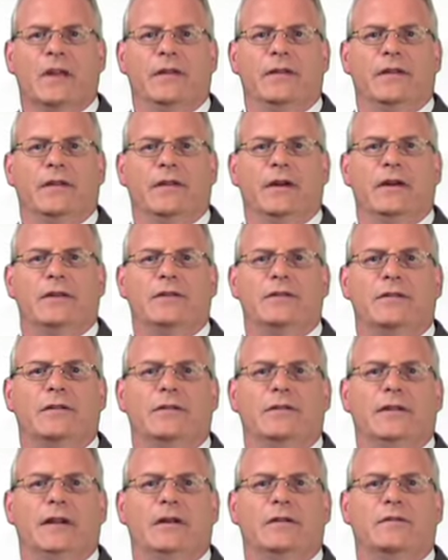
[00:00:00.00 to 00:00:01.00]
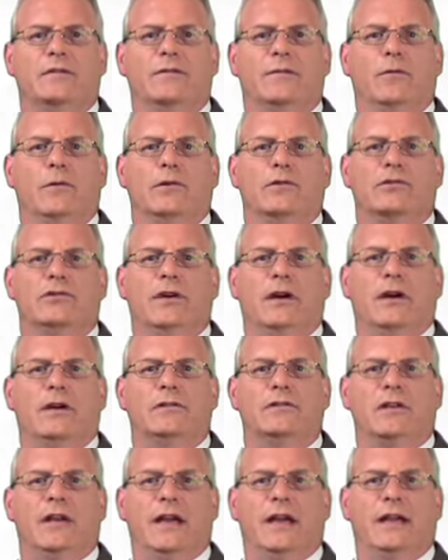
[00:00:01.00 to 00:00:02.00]
the yard turned out 4
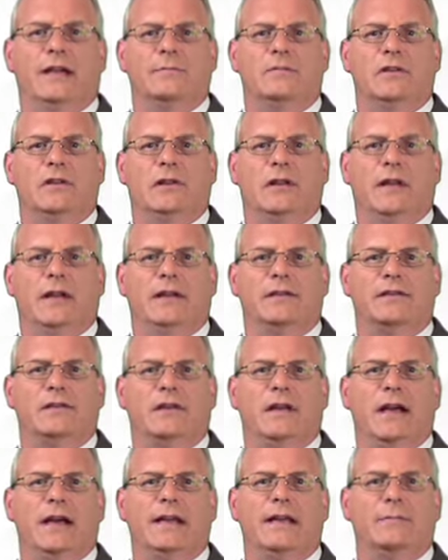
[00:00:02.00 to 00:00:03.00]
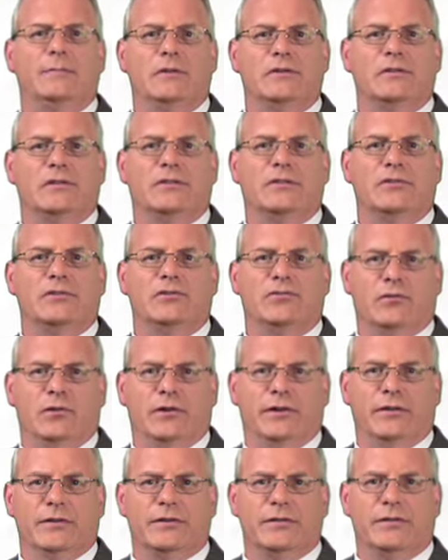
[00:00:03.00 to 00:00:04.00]
Charles Adams-class guided missile
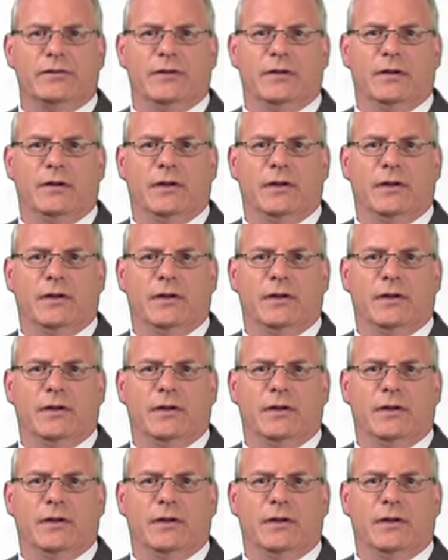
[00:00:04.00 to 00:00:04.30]
destroyers,